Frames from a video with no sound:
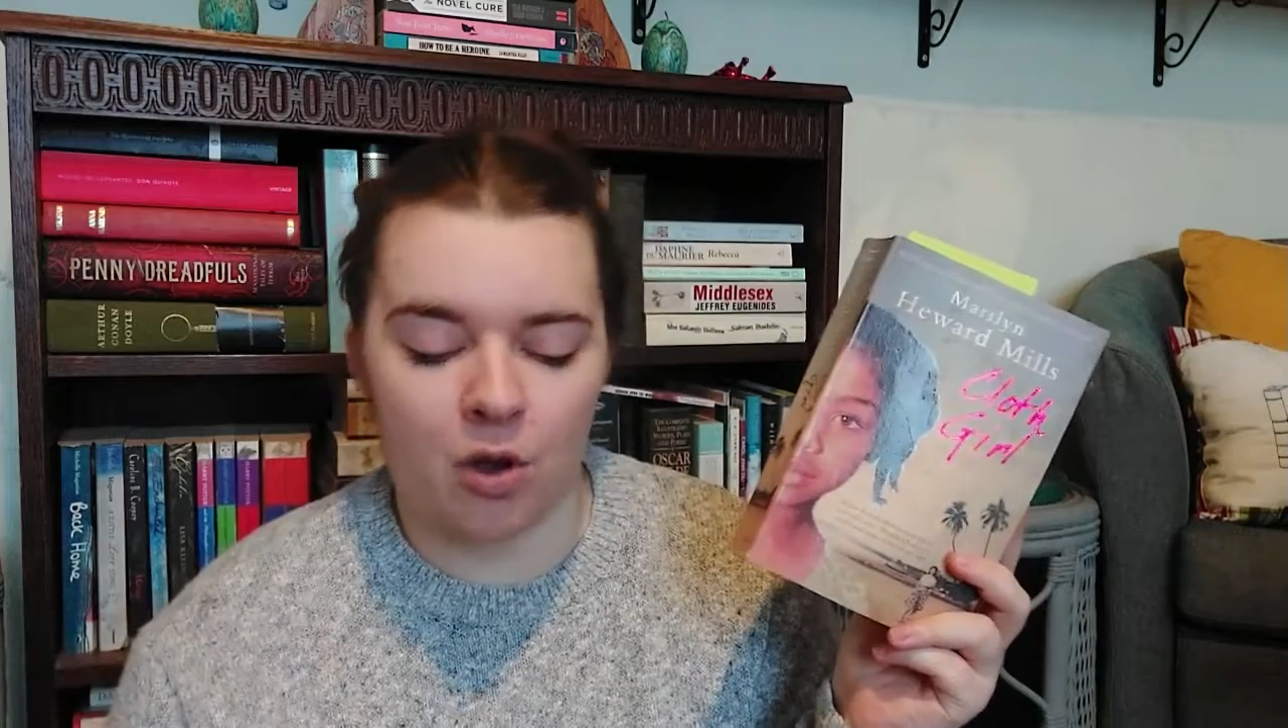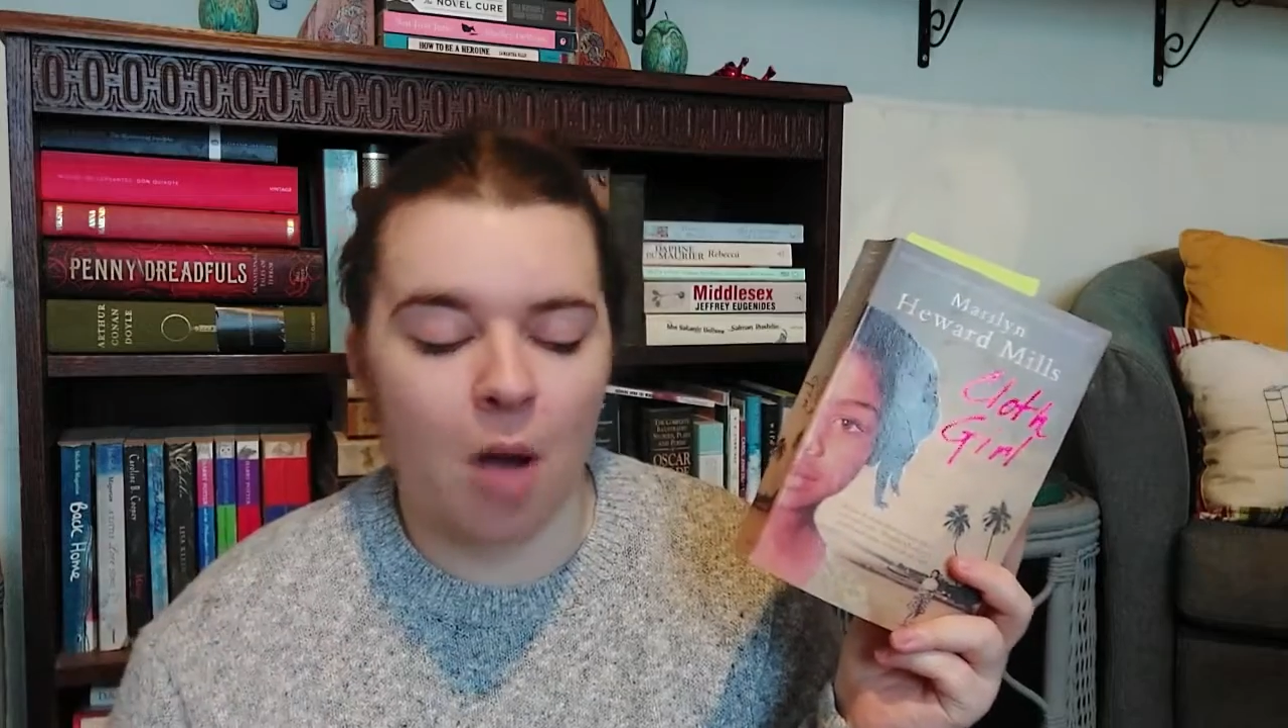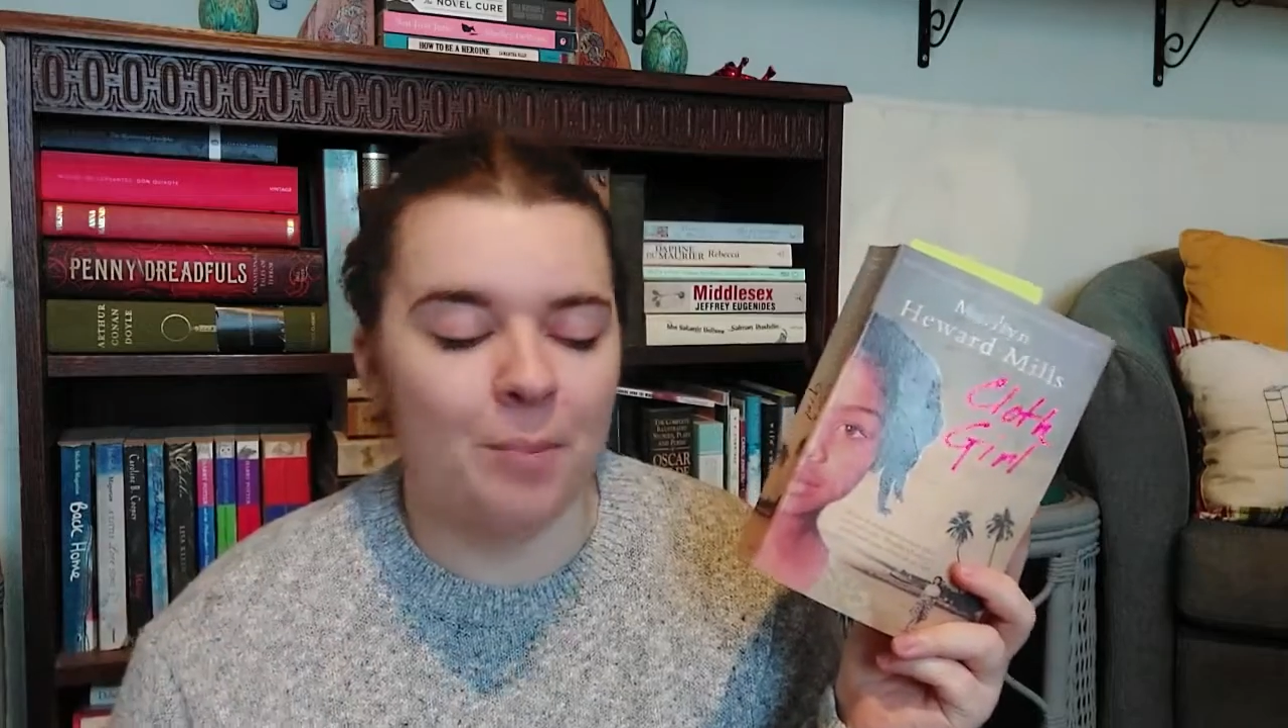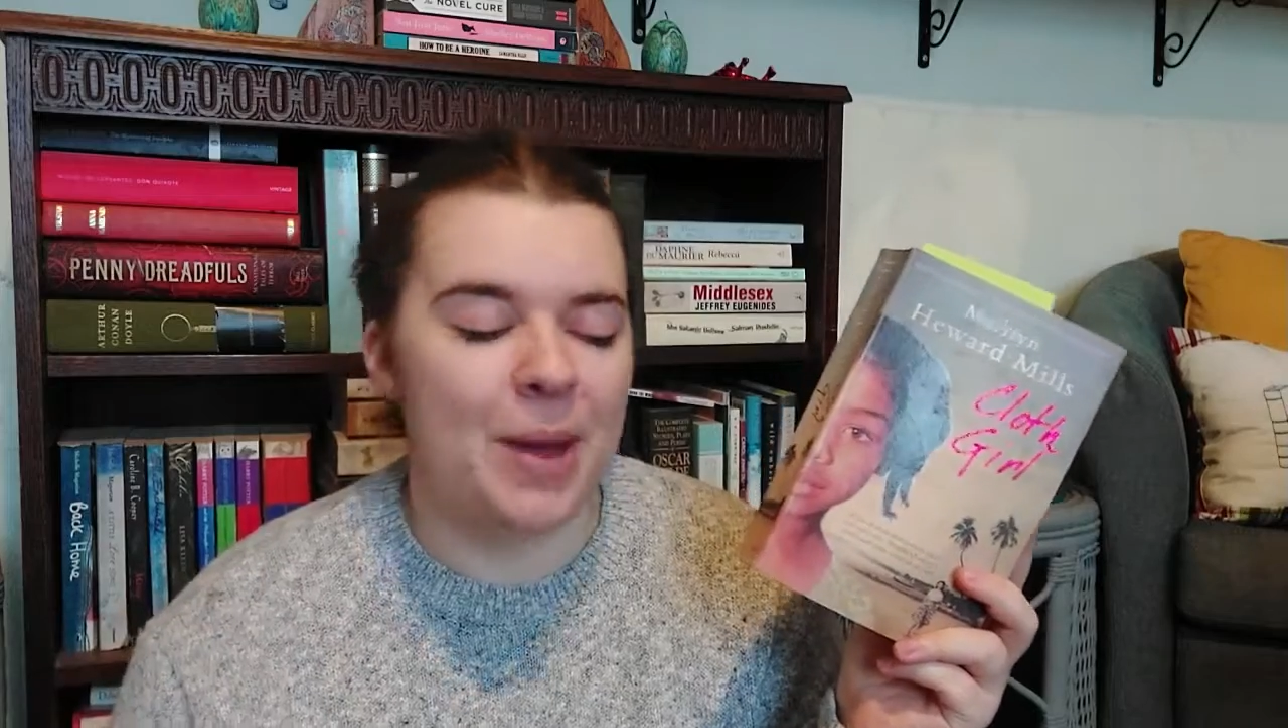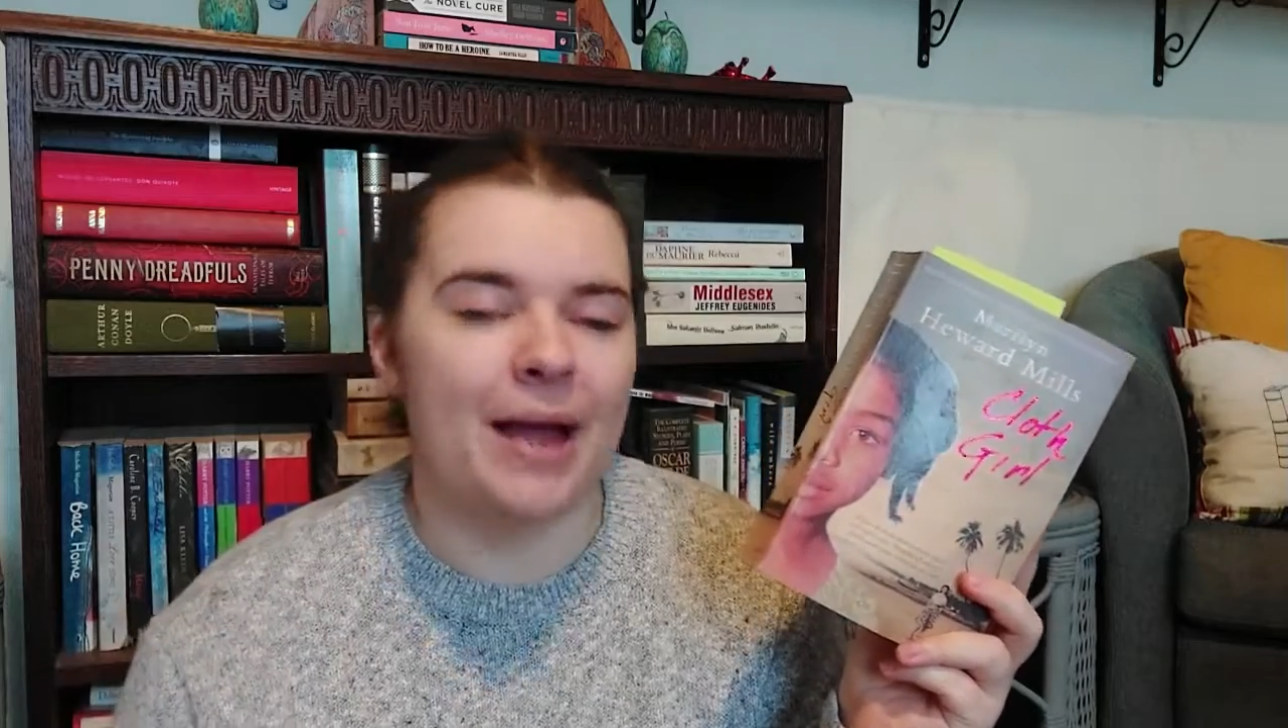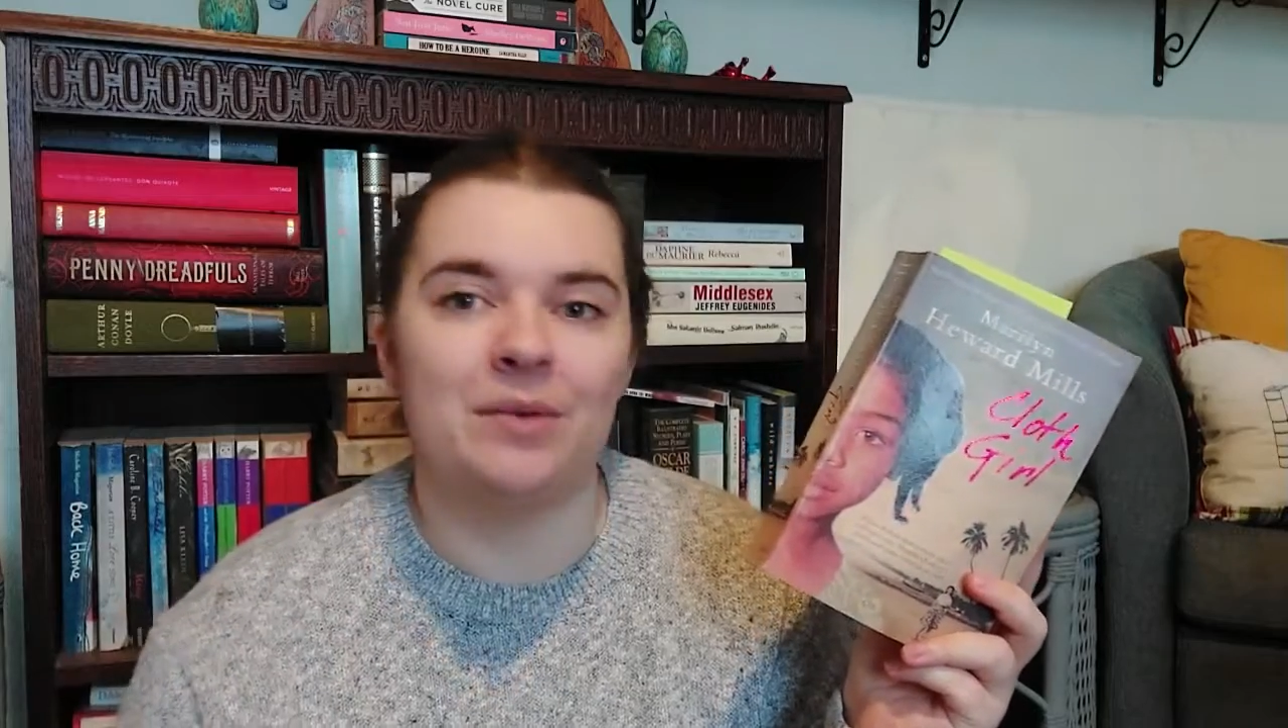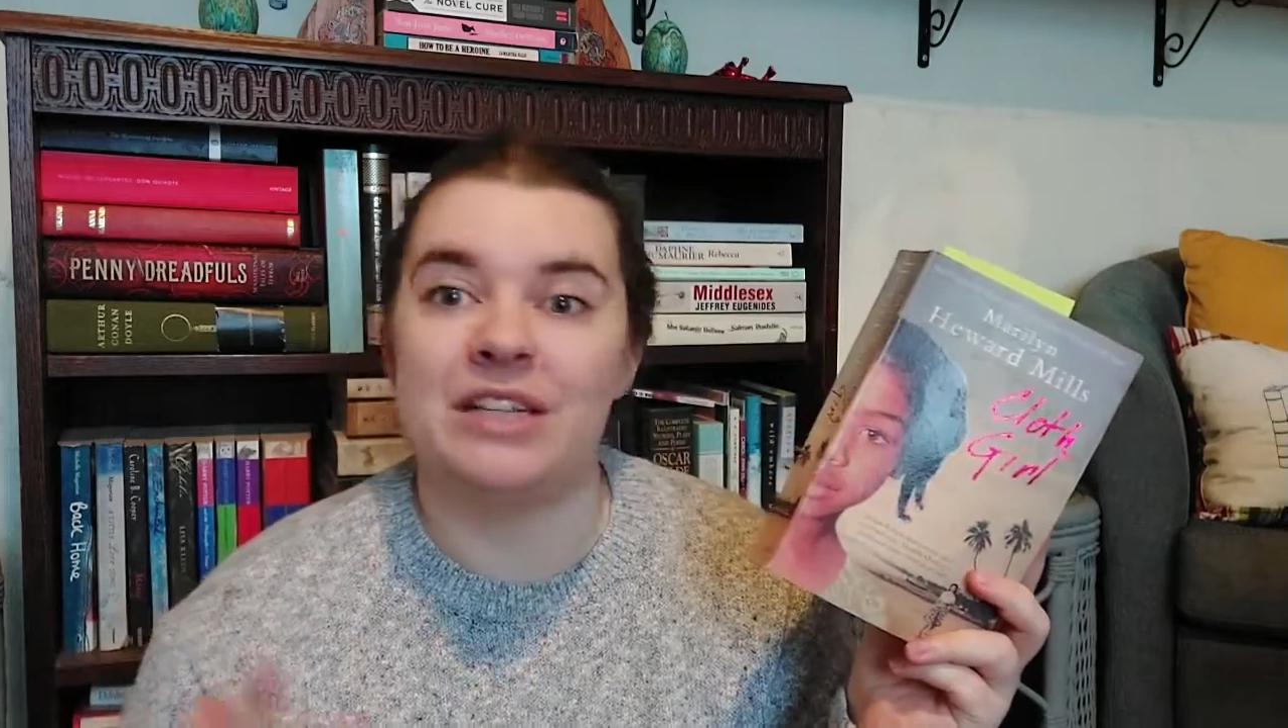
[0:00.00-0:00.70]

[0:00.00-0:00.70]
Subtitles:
compound.